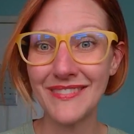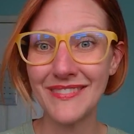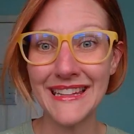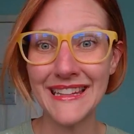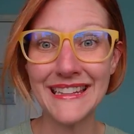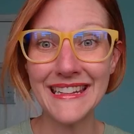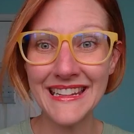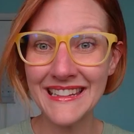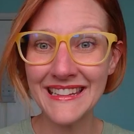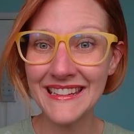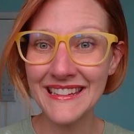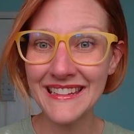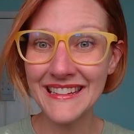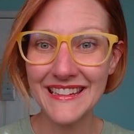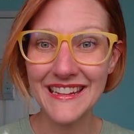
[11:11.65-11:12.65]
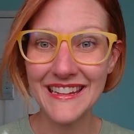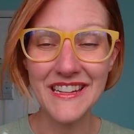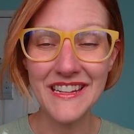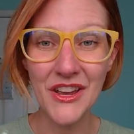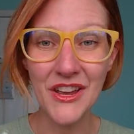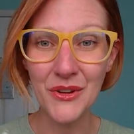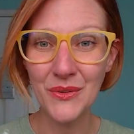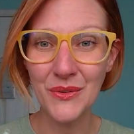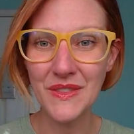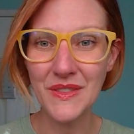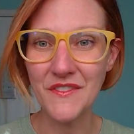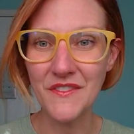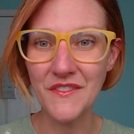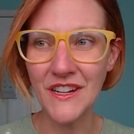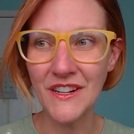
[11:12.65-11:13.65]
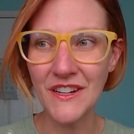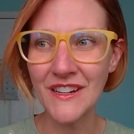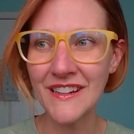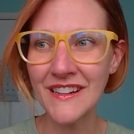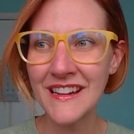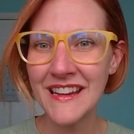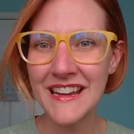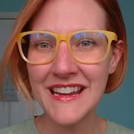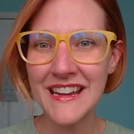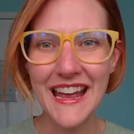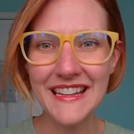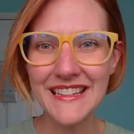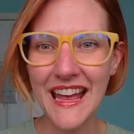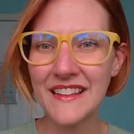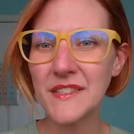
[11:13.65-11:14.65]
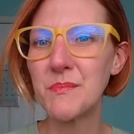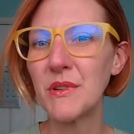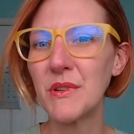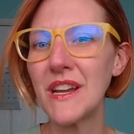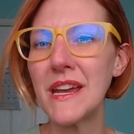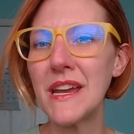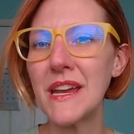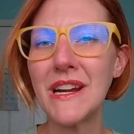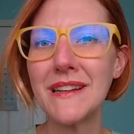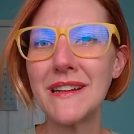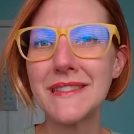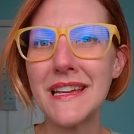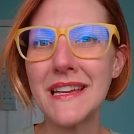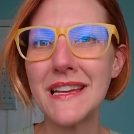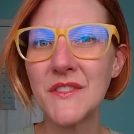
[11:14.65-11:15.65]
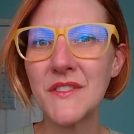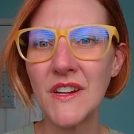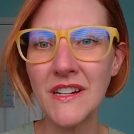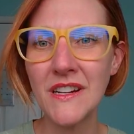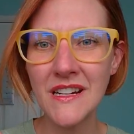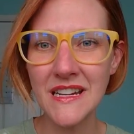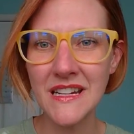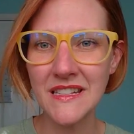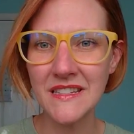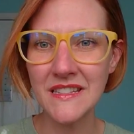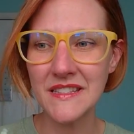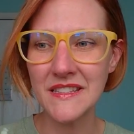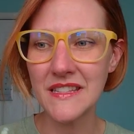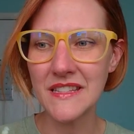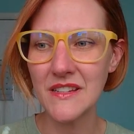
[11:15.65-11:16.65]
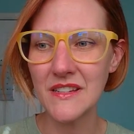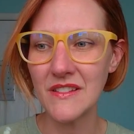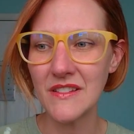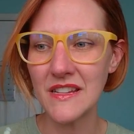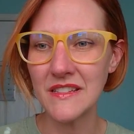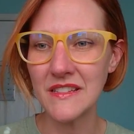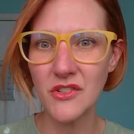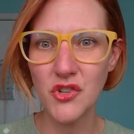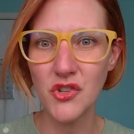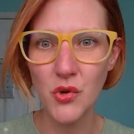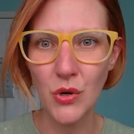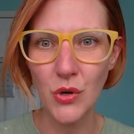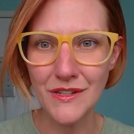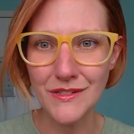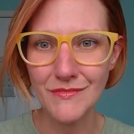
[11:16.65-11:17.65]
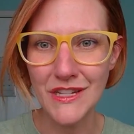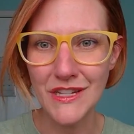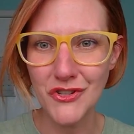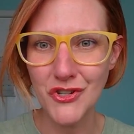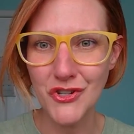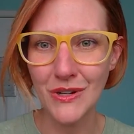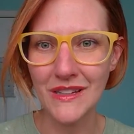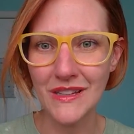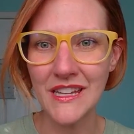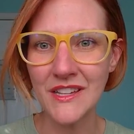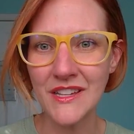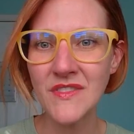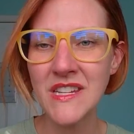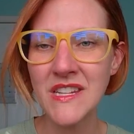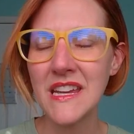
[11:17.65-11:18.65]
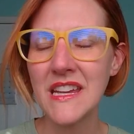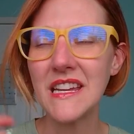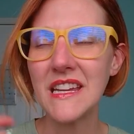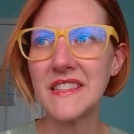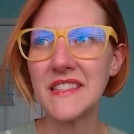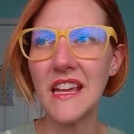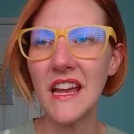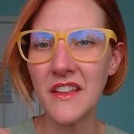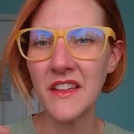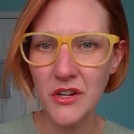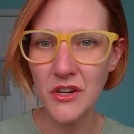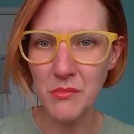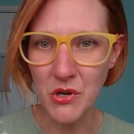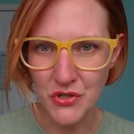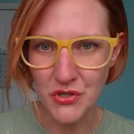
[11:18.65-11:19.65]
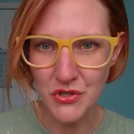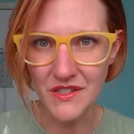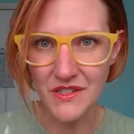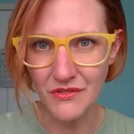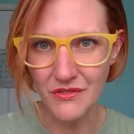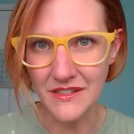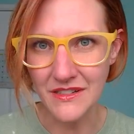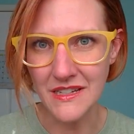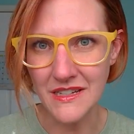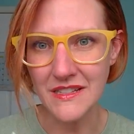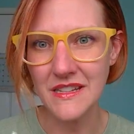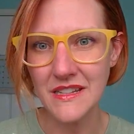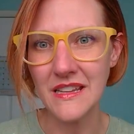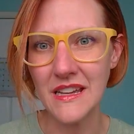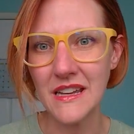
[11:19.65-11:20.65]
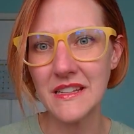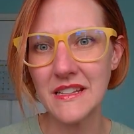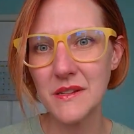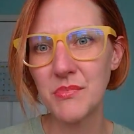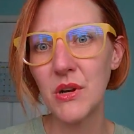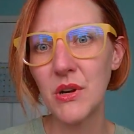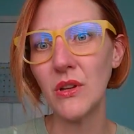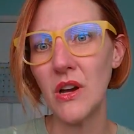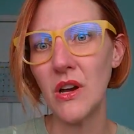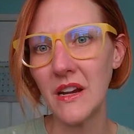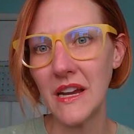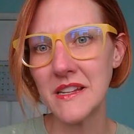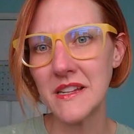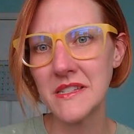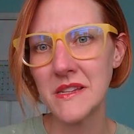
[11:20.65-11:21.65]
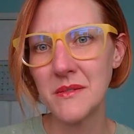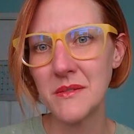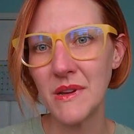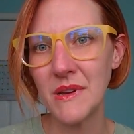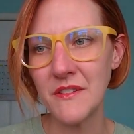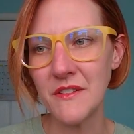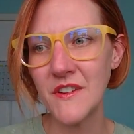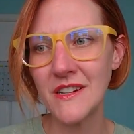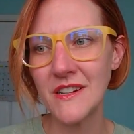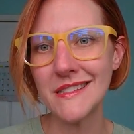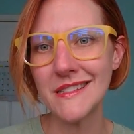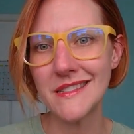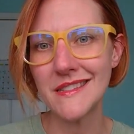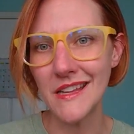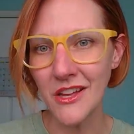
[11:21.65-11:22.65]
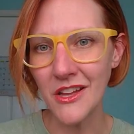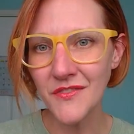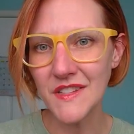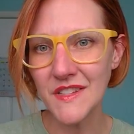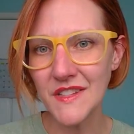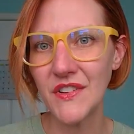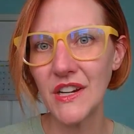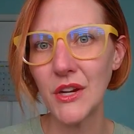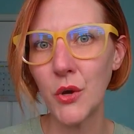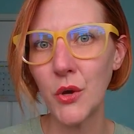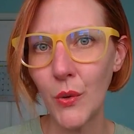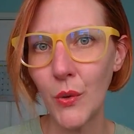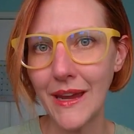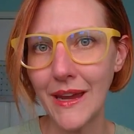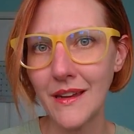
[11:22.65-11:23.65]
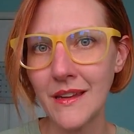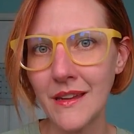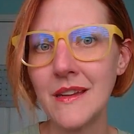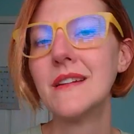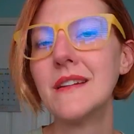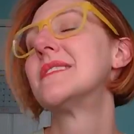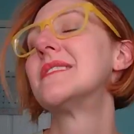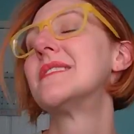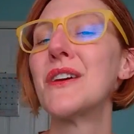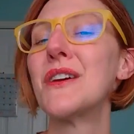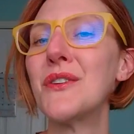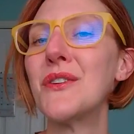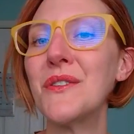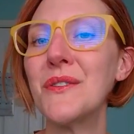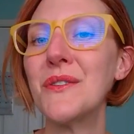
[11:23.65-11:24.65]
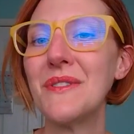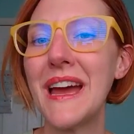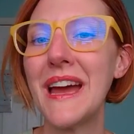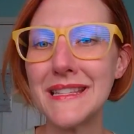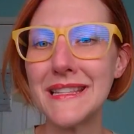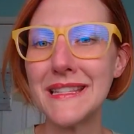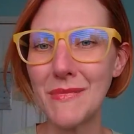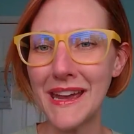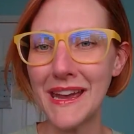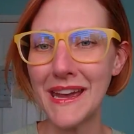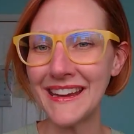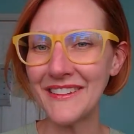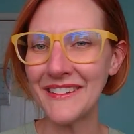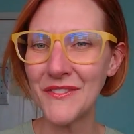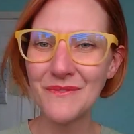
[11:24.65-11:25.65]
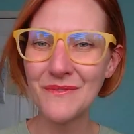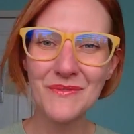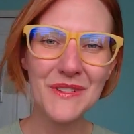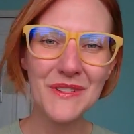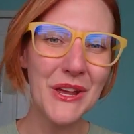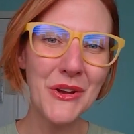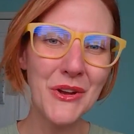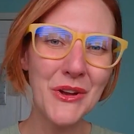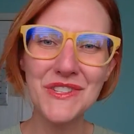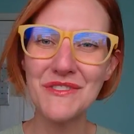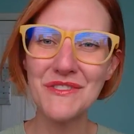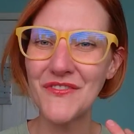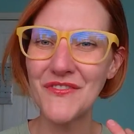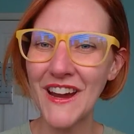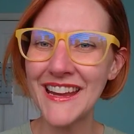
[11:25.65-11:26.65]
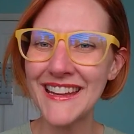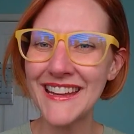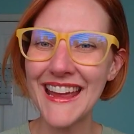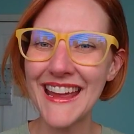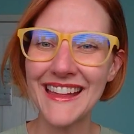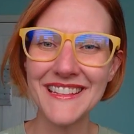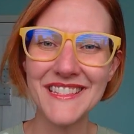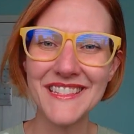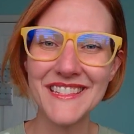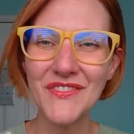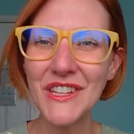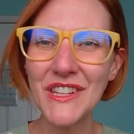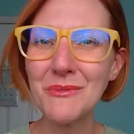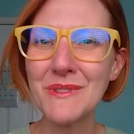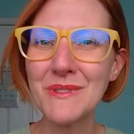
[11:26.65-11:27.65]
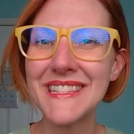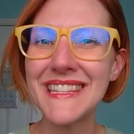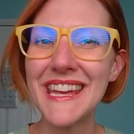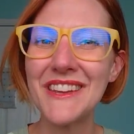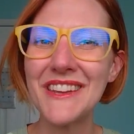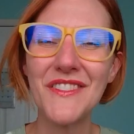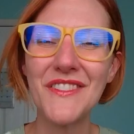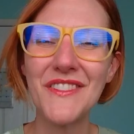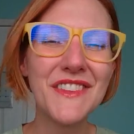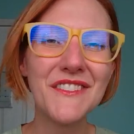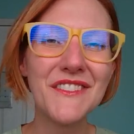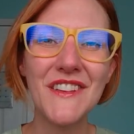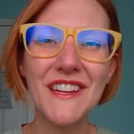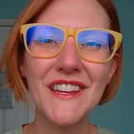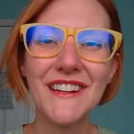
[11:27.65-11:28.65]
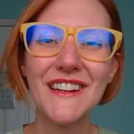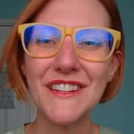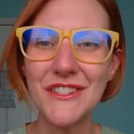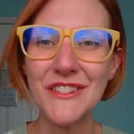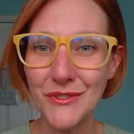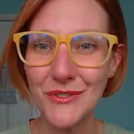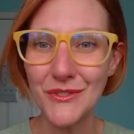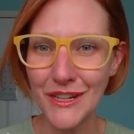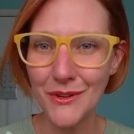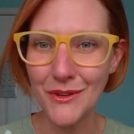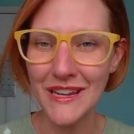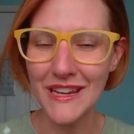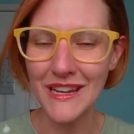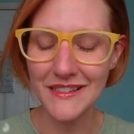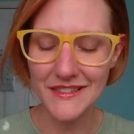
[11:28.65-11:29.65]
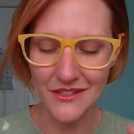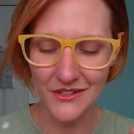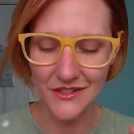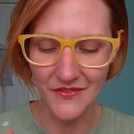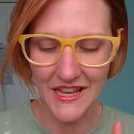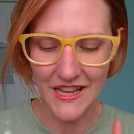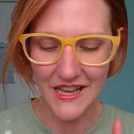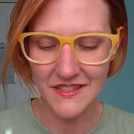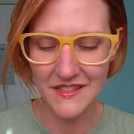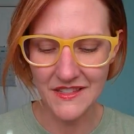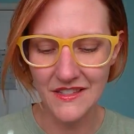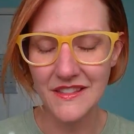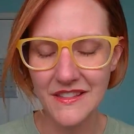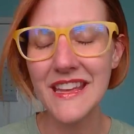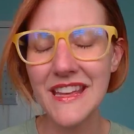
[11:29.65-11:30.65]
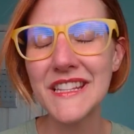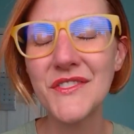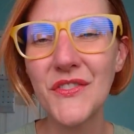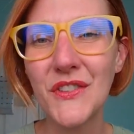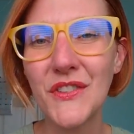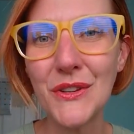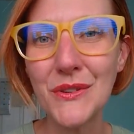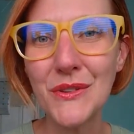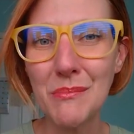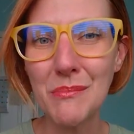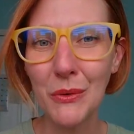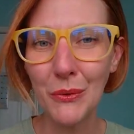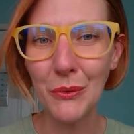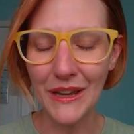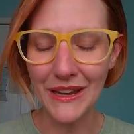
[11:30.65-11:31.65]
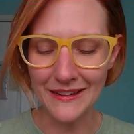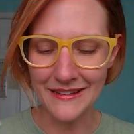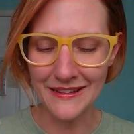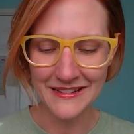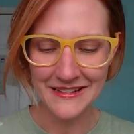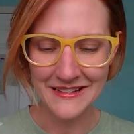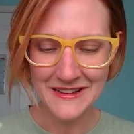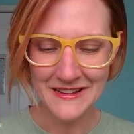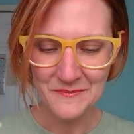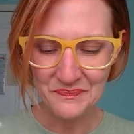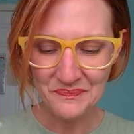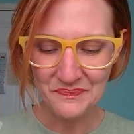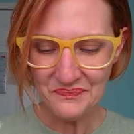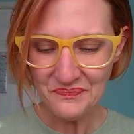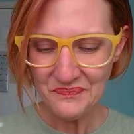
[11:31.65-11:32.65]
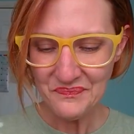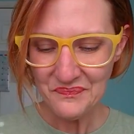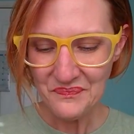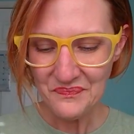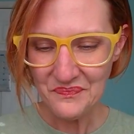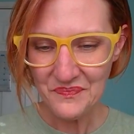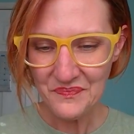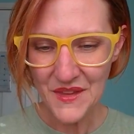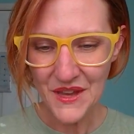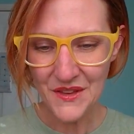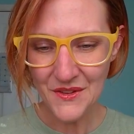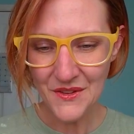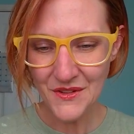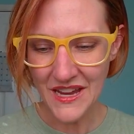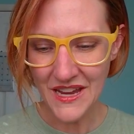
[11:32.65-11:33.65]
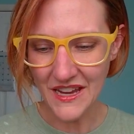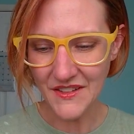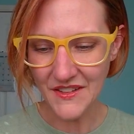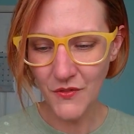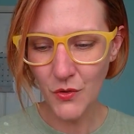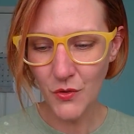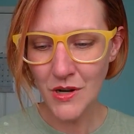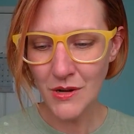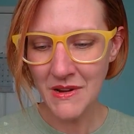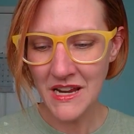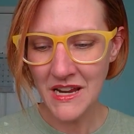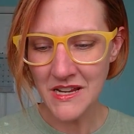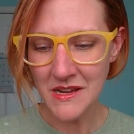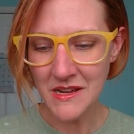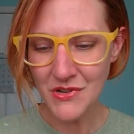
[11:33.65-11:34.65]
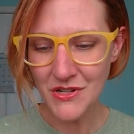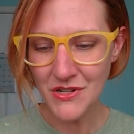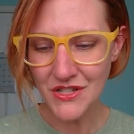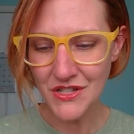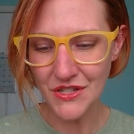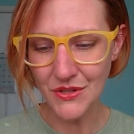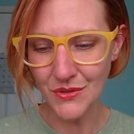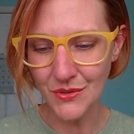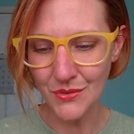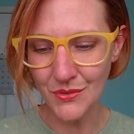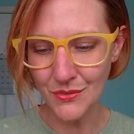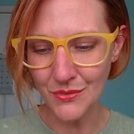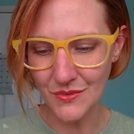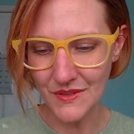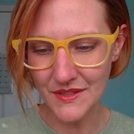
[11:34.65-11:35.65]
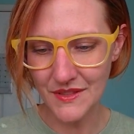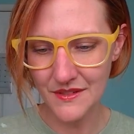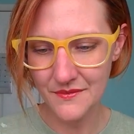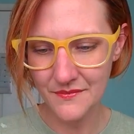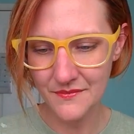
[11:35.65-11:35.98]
Lean in and know that fear, as Brene Brown says, fear is short. It's short-lived. It's the other emotions around it that prolong it. But fear itself is very quick. So as my coach and friend Allison Field would say, feel the fear and do it anyway. So that's for you, number one. Okay, for my number twos.